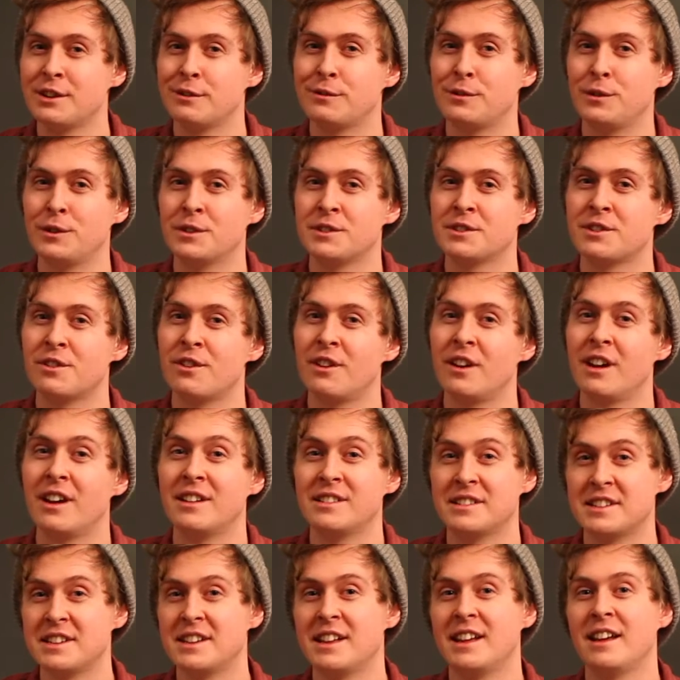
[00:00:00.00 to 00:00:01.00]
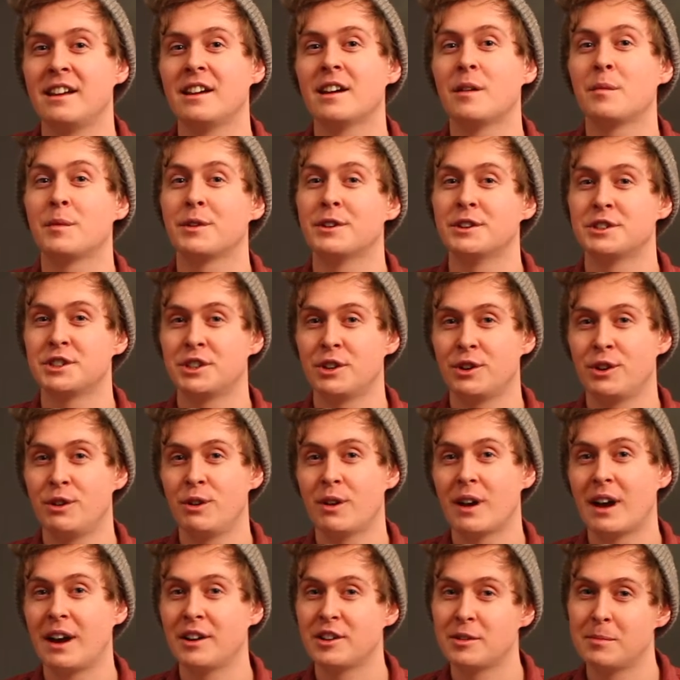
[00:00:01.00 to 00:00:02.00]
at Foodstory, and today I'm going to show
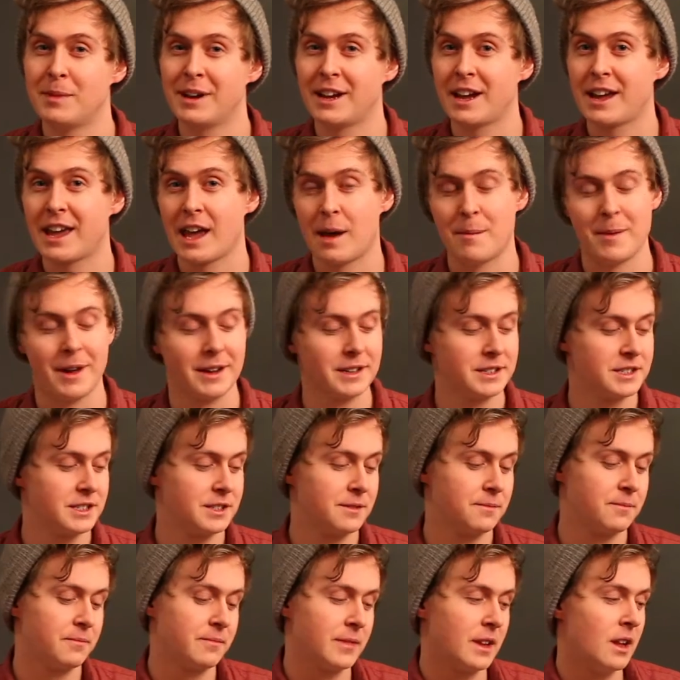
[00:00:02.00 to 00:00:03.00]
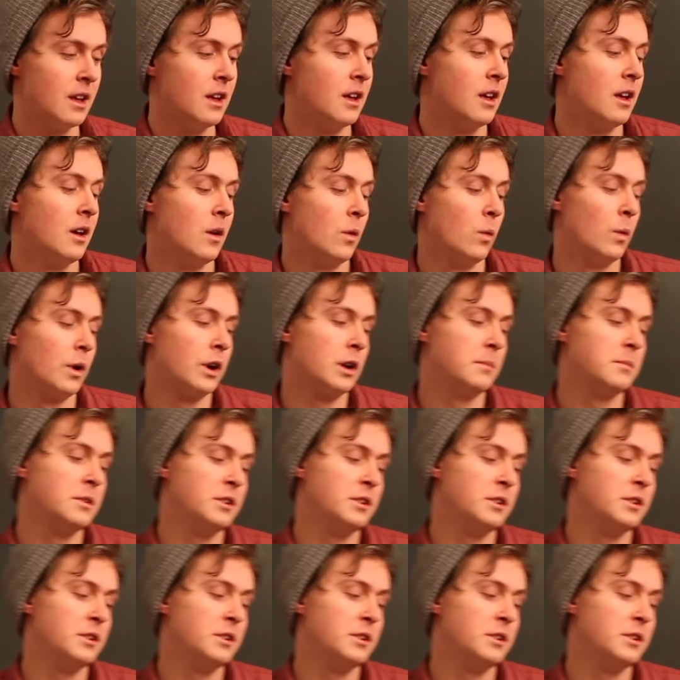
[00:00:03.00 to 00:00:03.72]
you how to make a Chemex. We're going to be